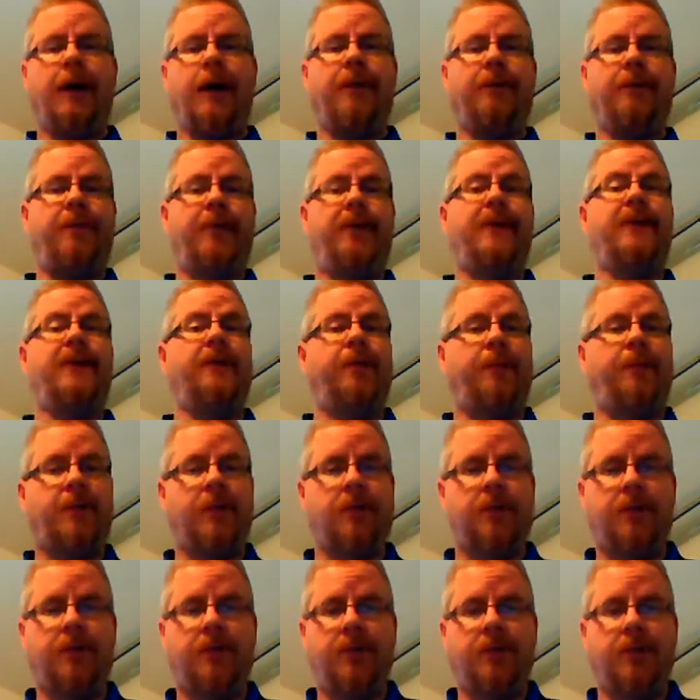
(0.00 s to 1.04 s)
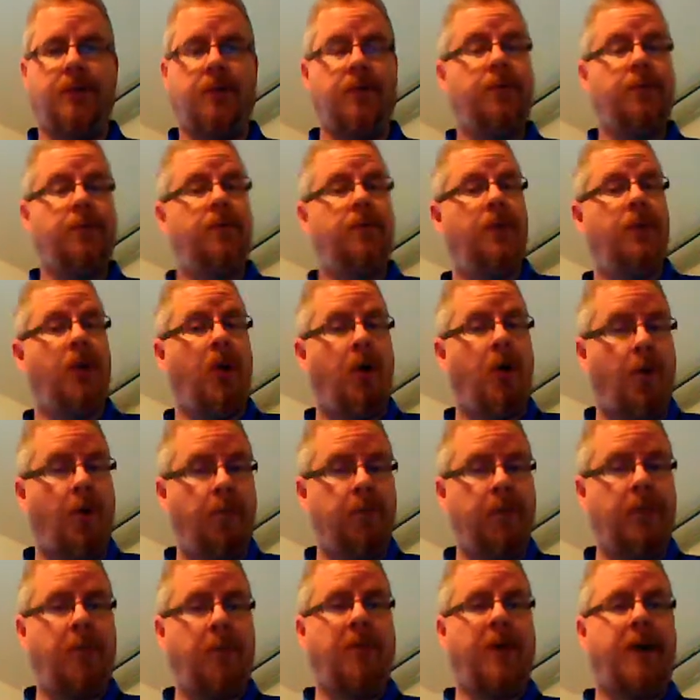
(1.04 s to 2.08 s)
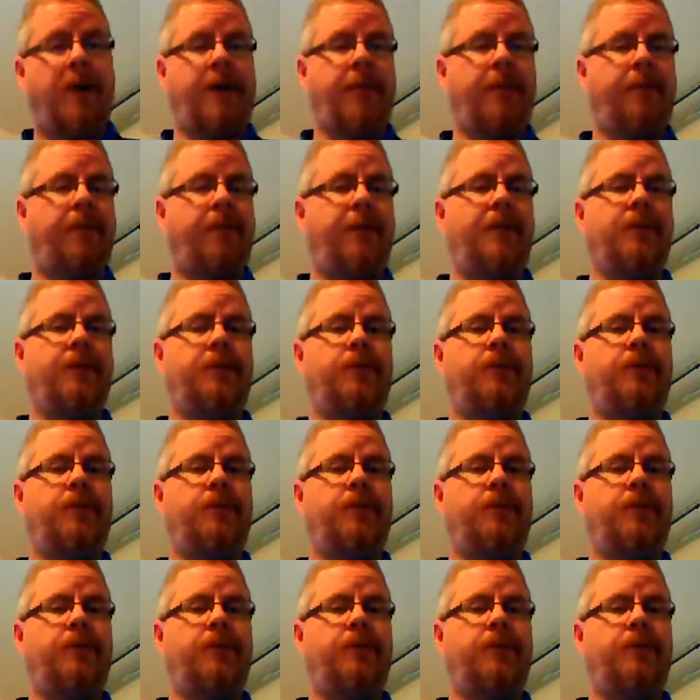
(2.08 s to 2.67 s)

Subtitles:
Very difficult to do. The only one on the field